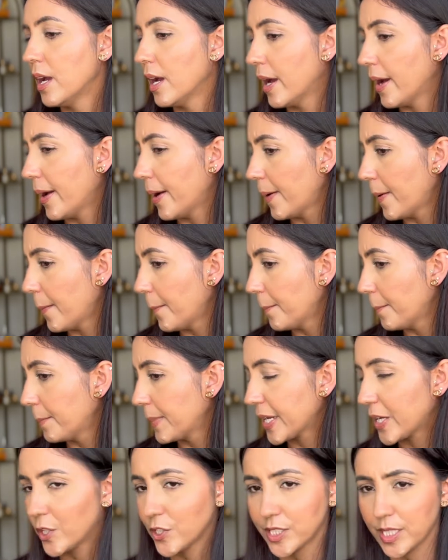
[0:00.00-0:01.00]
um,
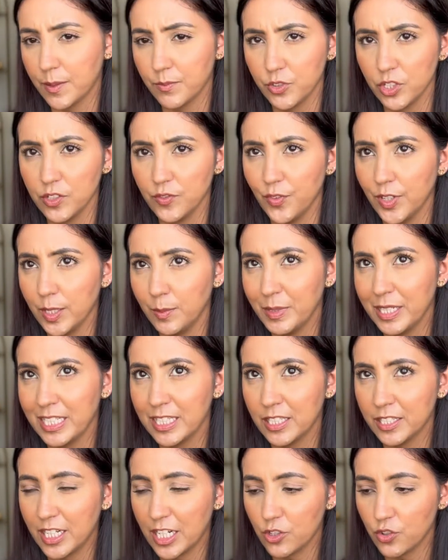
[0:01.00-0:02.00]
because I'm just filming in the
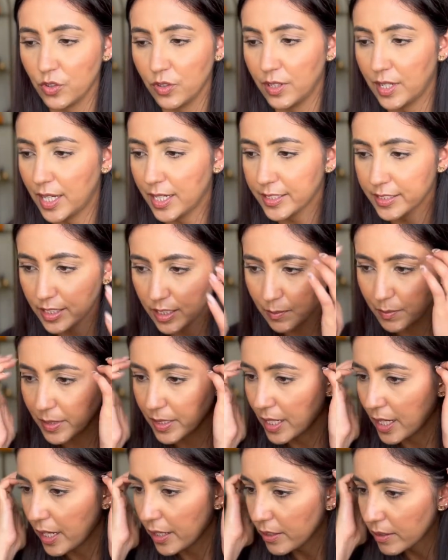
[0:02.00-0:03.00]
natural lighting but
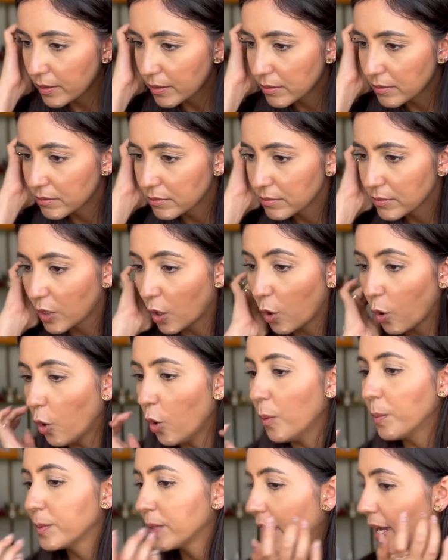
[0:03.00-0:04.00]
I
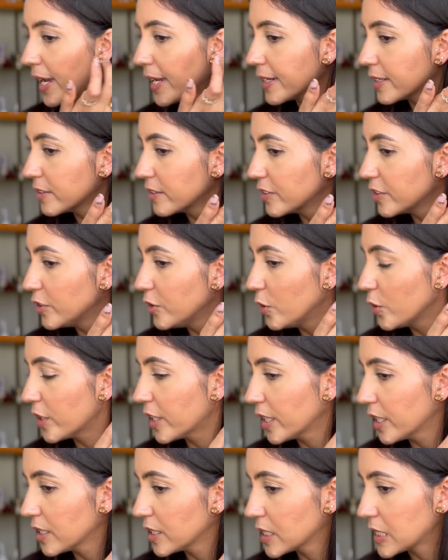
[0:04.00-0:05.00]
hope that you
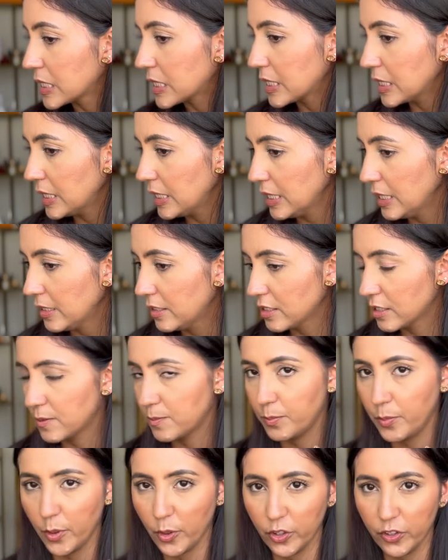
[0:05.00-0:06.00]
can see this
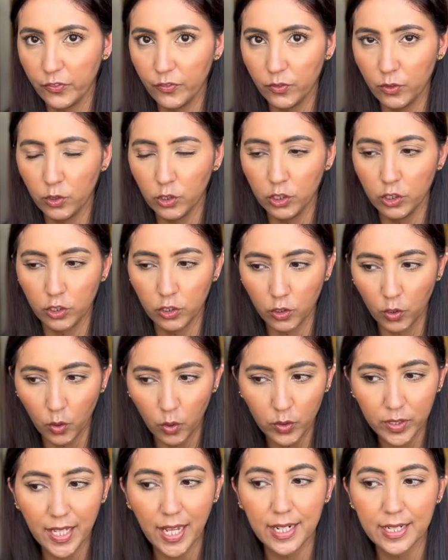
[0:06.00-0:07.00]
beautiful glow
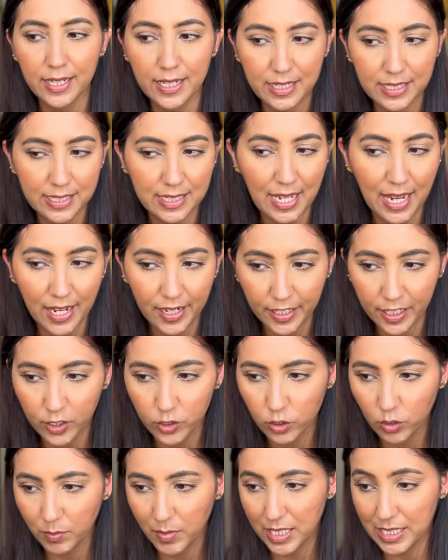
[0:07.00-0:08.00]
that it's adding
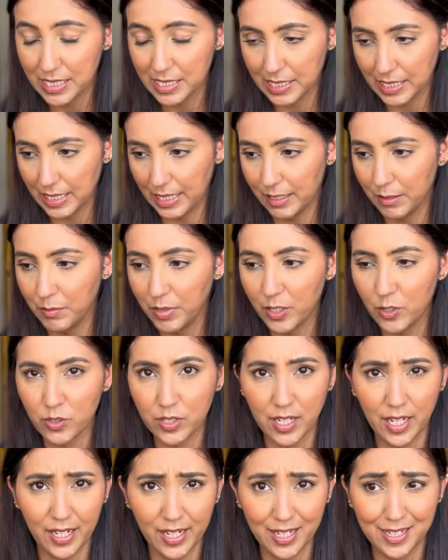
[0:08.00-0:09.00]
to my skin because
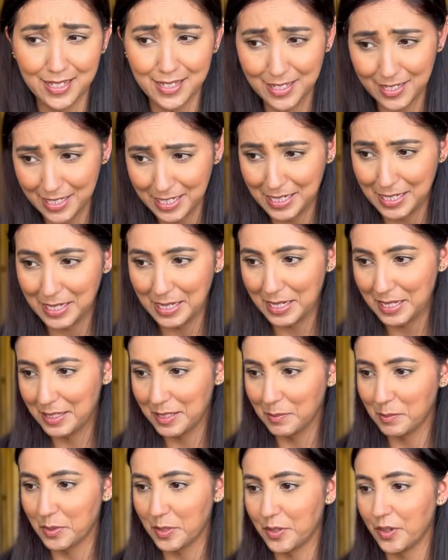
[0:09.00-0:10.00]
I can see in the
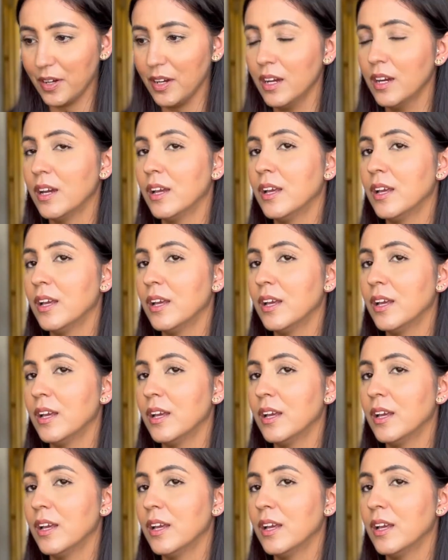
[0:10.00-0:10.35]
mirror